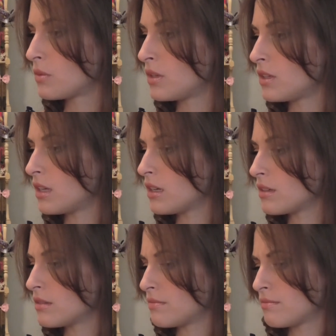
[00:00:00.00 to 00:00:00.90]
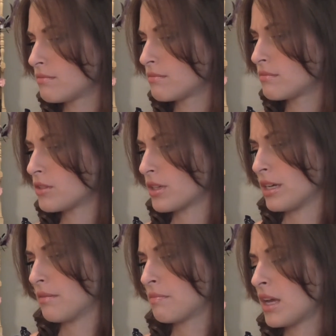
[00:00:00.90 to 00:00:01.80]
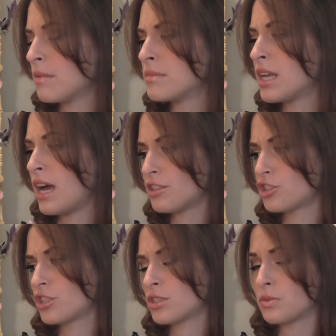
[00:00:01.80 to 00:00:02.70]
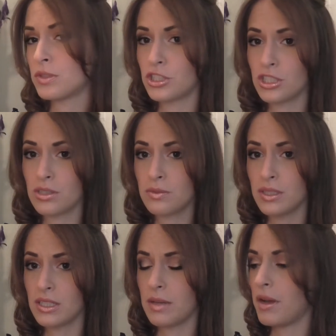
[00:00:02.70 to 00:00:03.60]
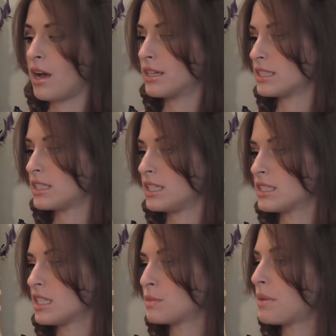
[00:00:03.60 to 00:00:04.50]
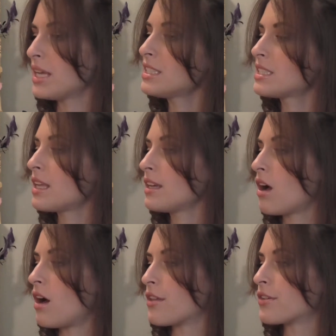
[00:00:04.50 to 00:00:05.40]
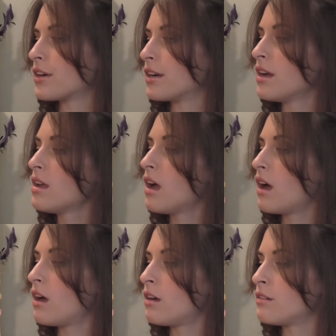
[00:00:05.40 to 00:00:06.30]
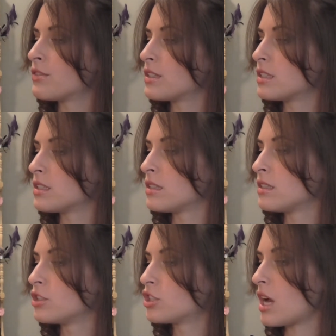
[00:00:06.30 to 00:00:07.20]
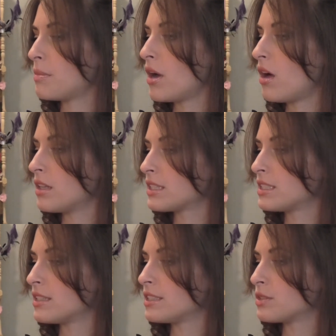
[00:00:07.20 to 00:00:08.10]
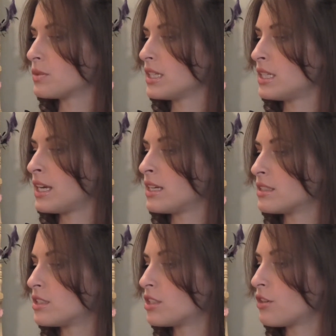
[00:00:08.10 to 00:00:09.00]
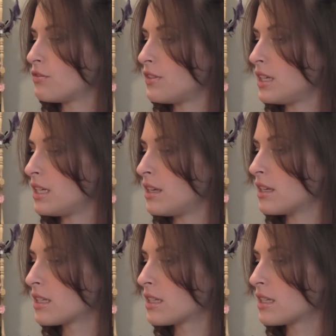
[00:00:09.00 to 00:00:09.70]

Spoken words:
Well, okay. I'm not sure which is her real name, honestly. It says best-selling author of the Shopaholic series, written as Sophie